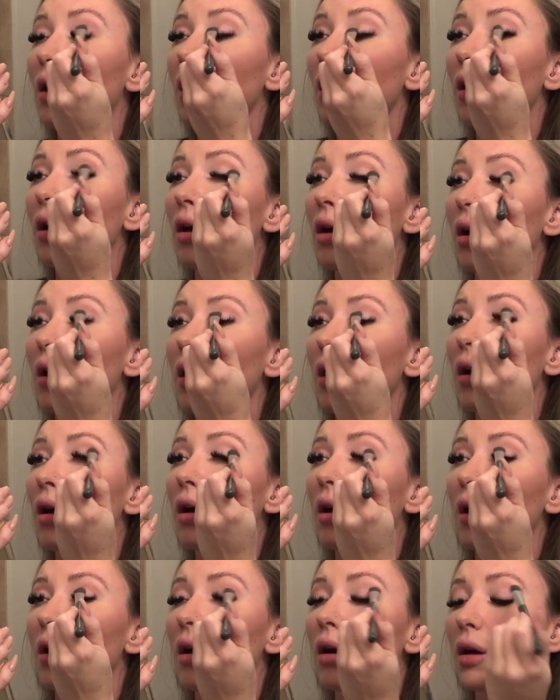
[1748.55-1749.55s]

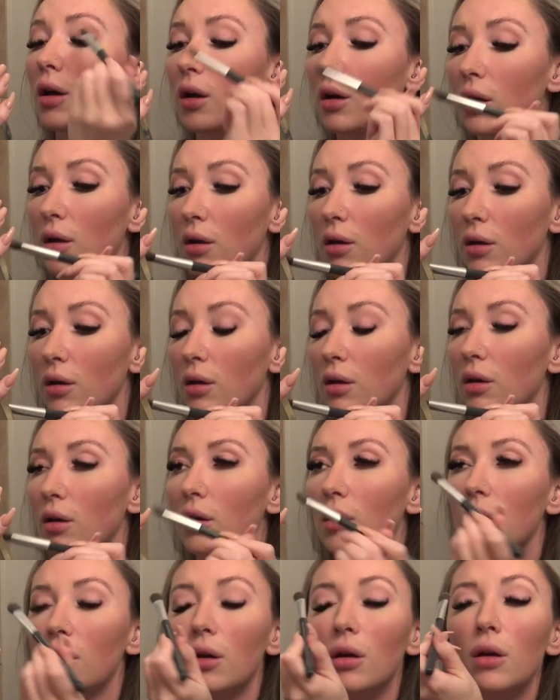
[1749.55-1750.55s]

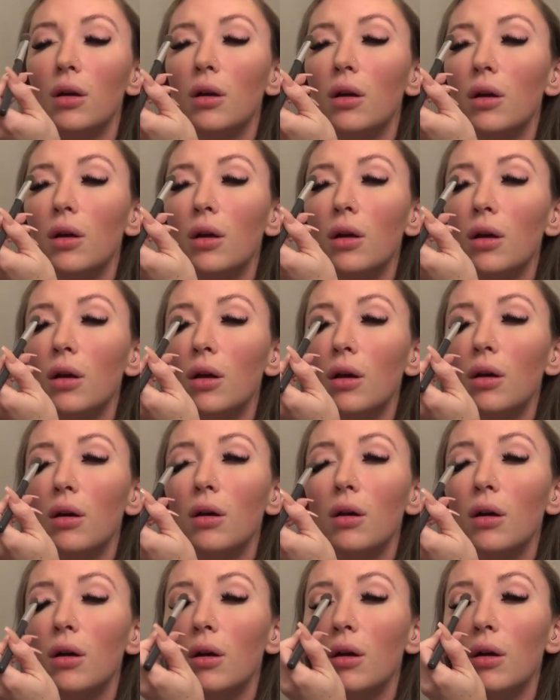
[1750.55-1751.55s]

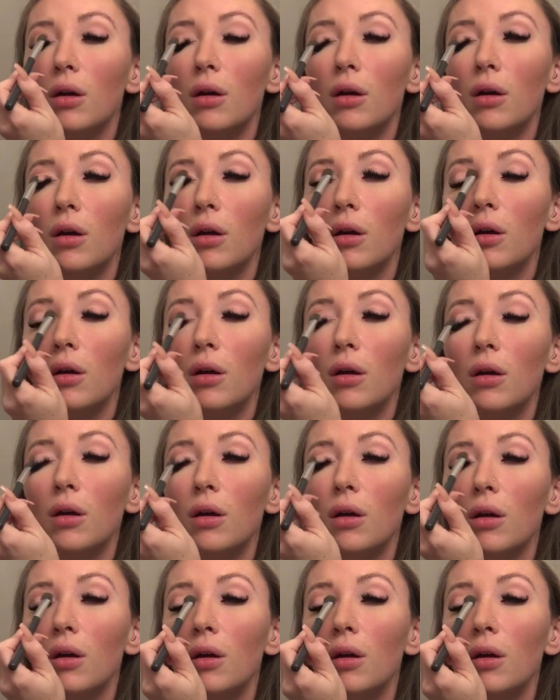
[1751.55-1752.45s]
Nothing is said.